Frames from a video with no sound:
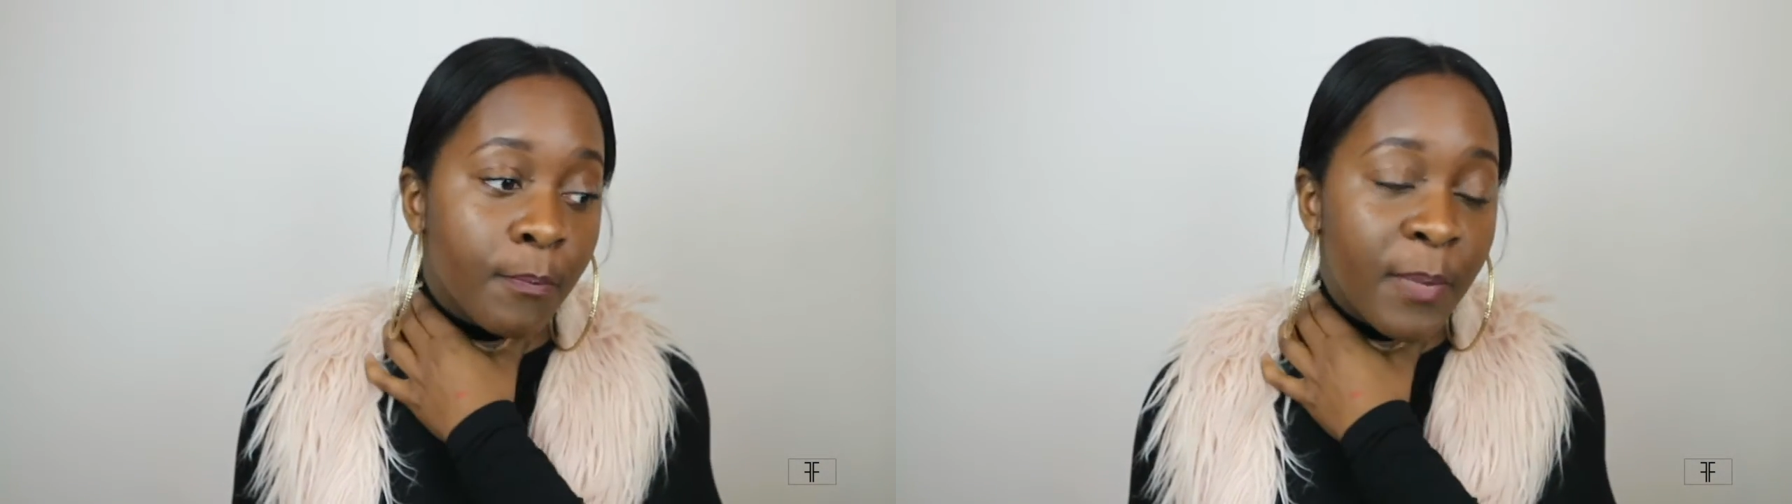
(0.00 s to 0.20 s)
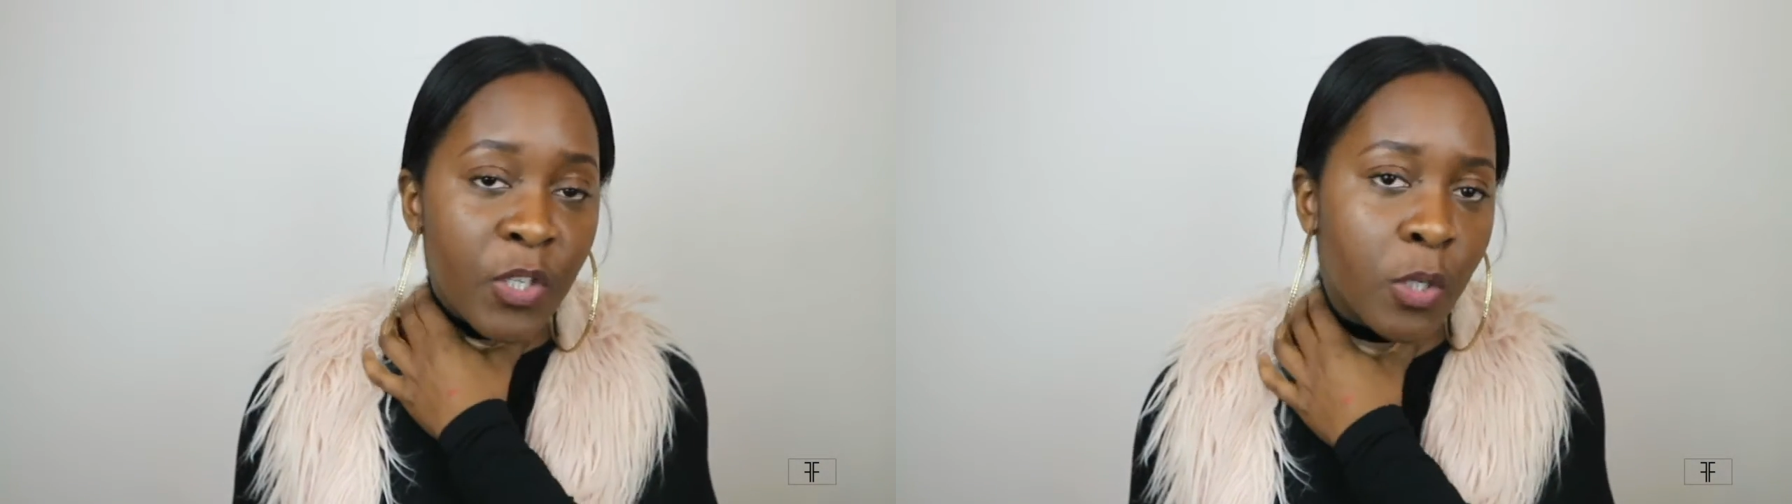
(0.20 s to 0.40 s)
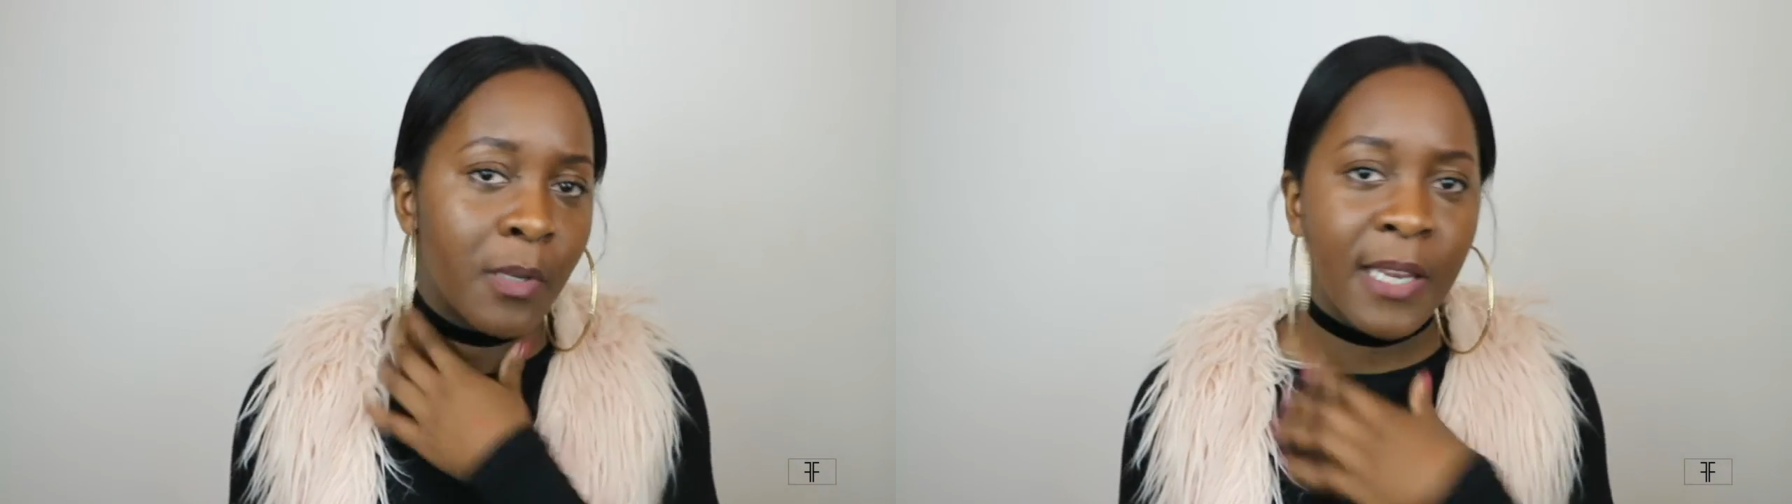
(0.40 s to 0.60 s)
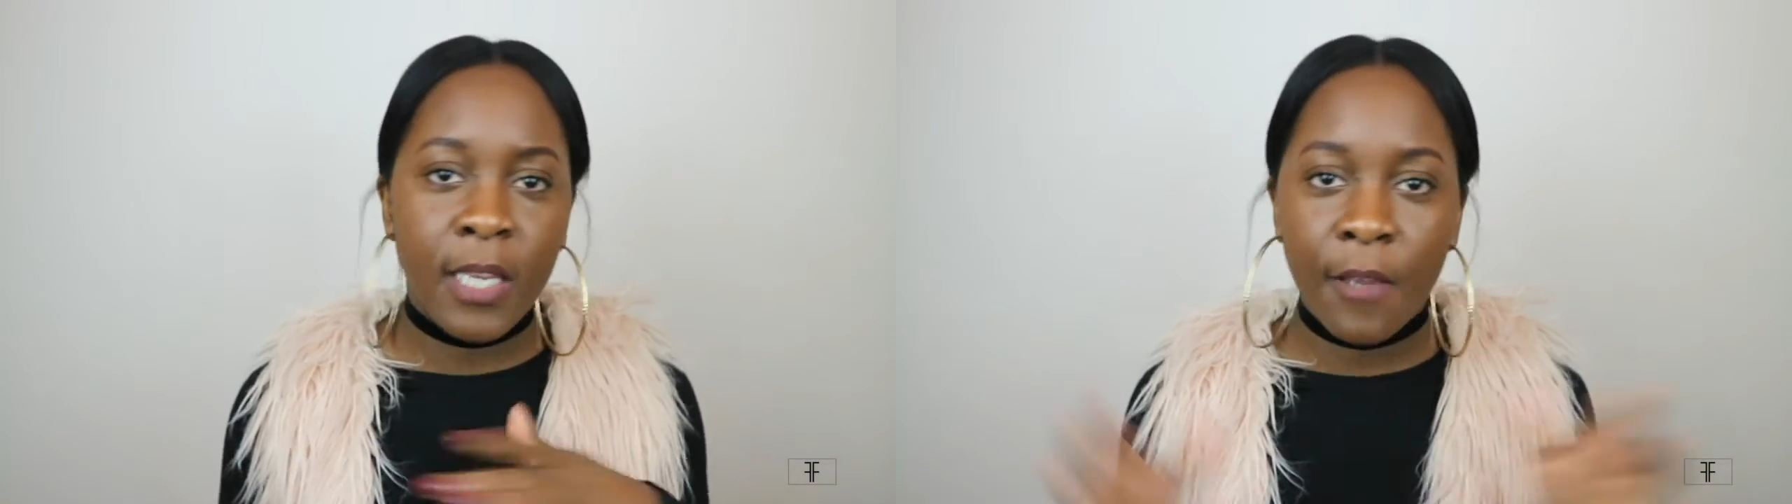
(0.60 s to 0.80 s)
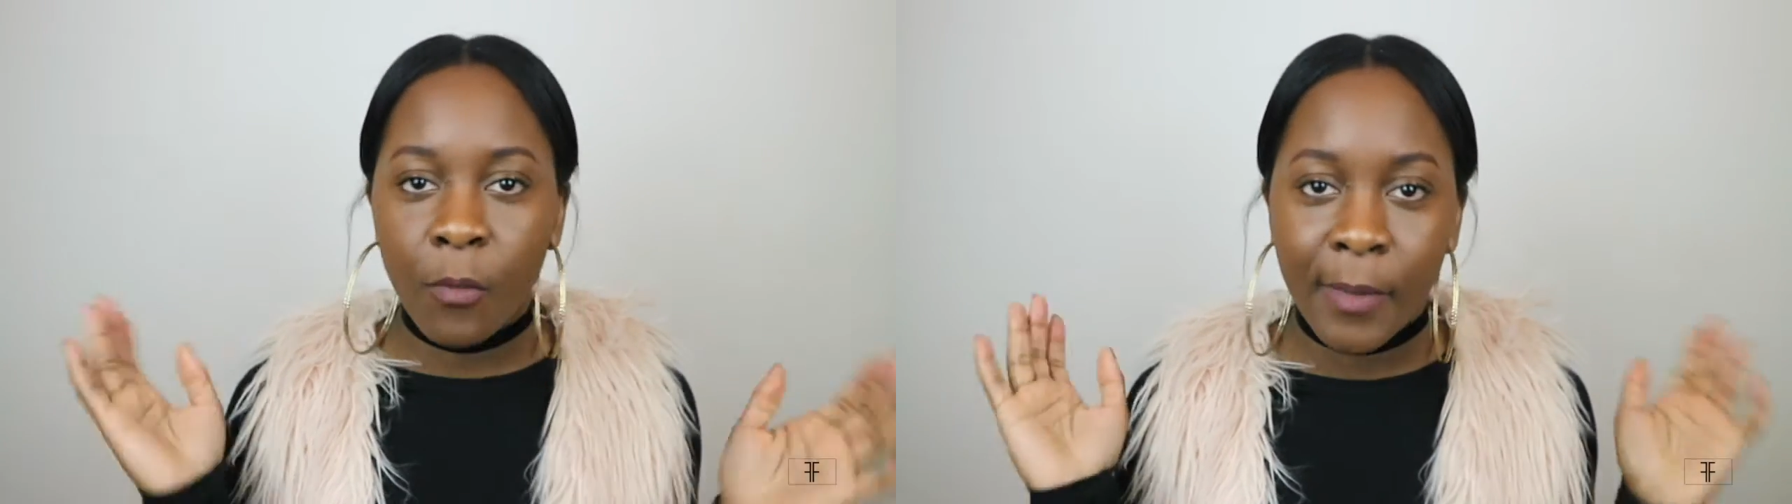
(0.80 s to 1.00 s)
be doing
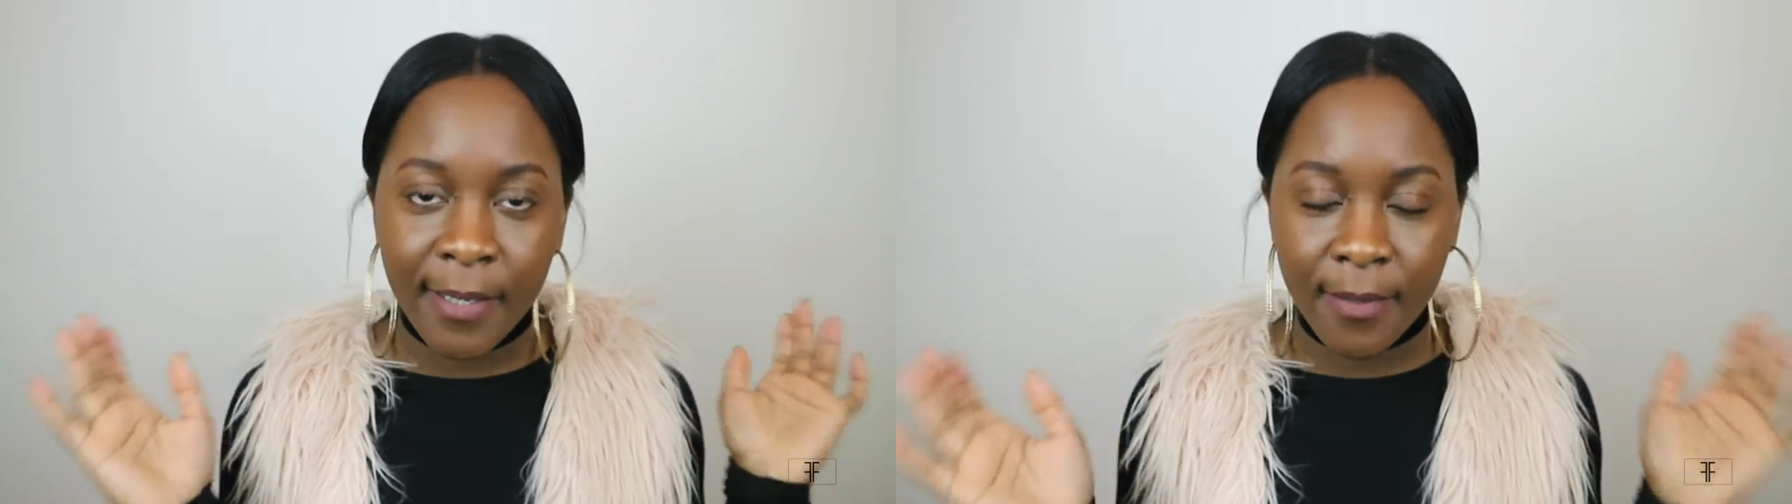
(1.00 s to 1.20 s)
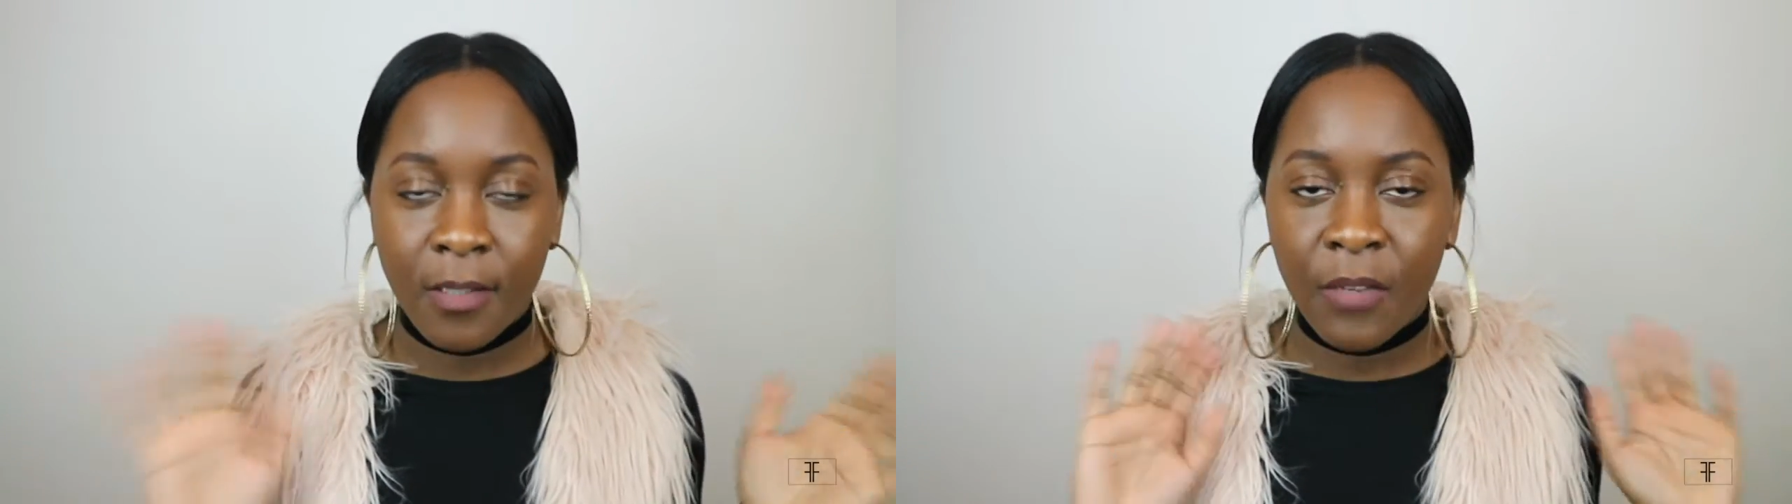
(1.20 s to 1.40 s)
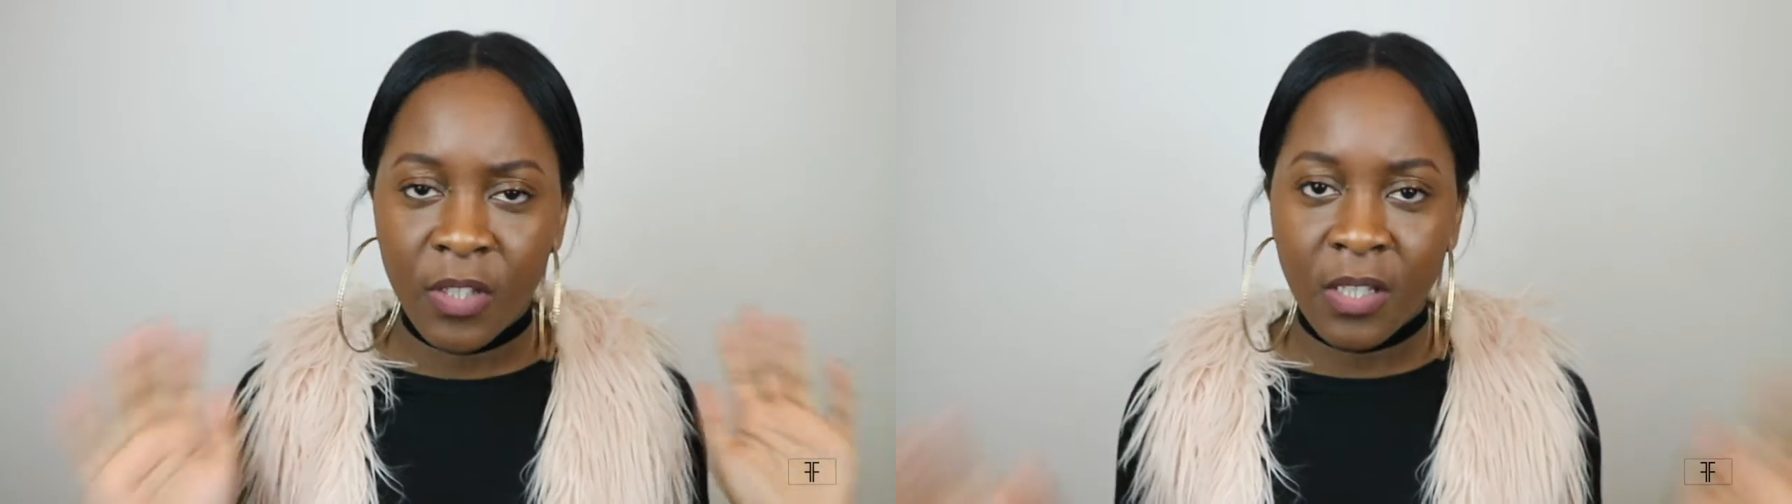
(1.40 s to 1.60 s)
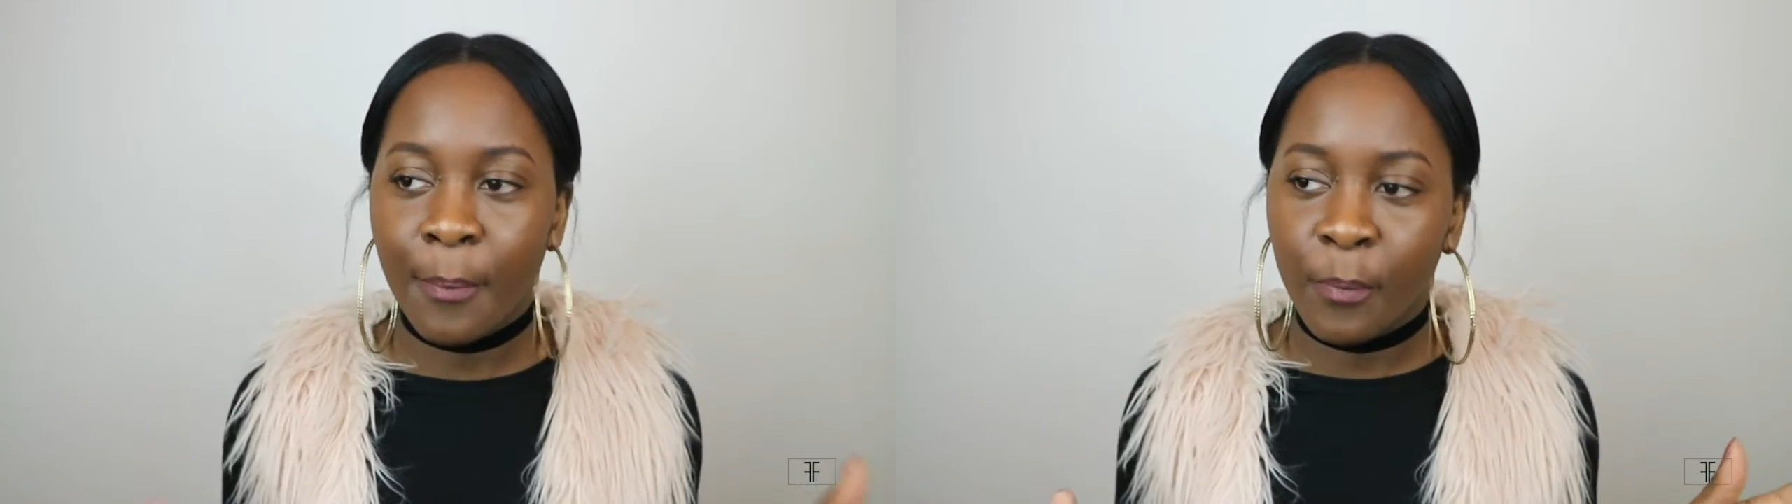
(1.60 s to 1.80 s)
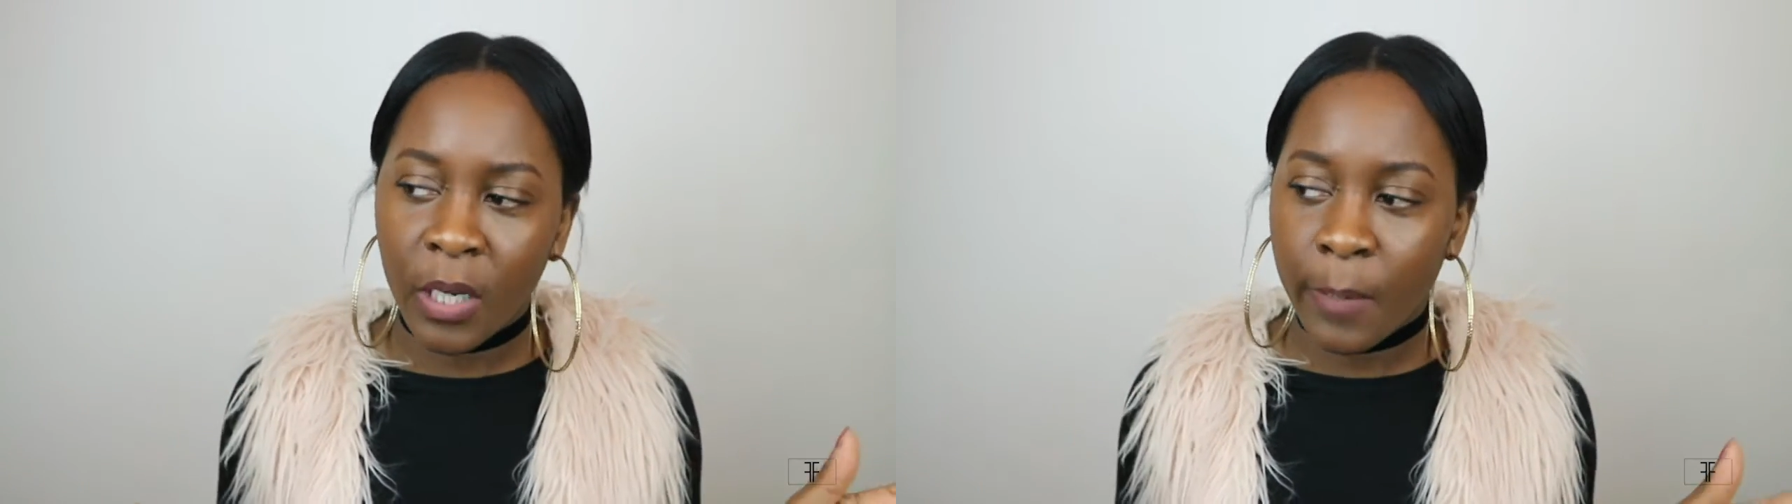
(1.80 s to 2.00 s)
like giveaways and stuff at some point.